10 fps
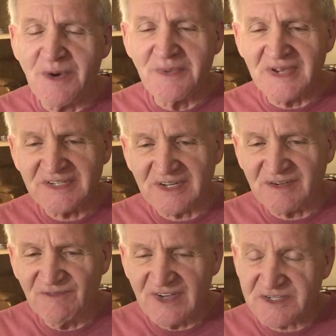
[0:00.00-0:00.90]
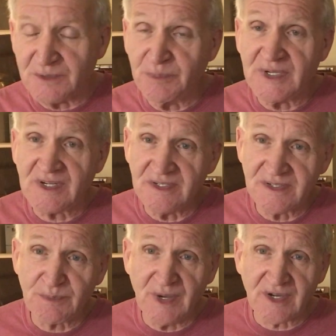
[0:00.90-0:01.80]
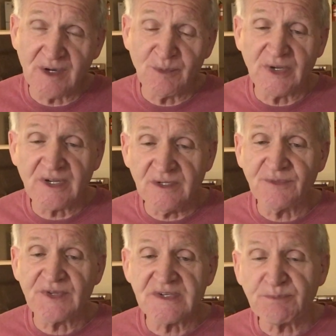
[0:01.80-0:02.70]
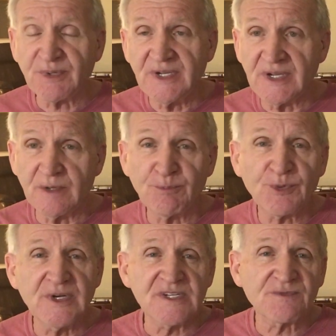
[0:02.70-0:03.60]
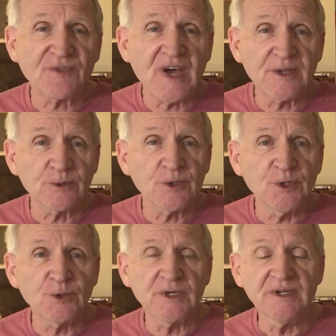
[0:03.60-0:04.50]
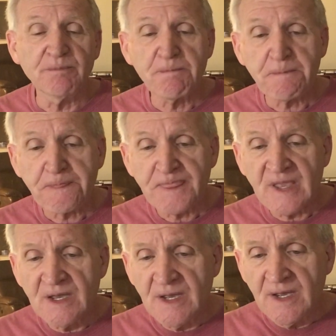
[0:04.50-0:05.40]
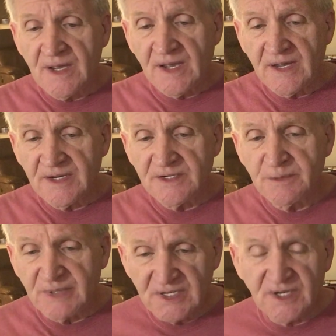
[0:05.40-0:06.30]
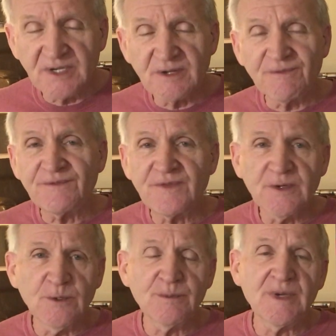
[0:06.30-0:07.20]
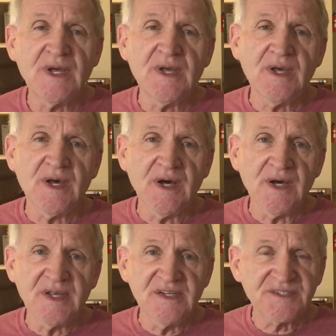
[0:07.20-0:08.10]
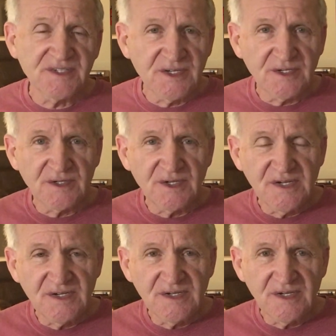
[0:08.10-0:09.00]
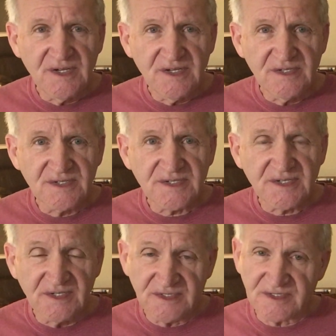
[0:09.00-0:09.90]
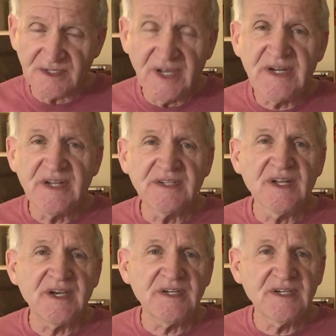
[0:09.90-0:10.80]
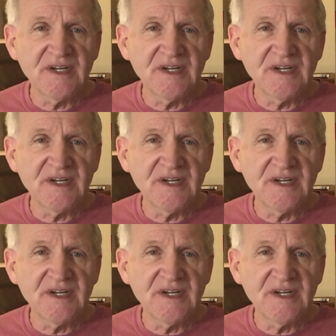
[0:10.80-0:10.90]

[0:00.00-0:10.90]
romantic confession because Montgomery Clift is playing a priest, Father Logan. And in the beginning of the film, uh, he's in the he, he is it's late at night and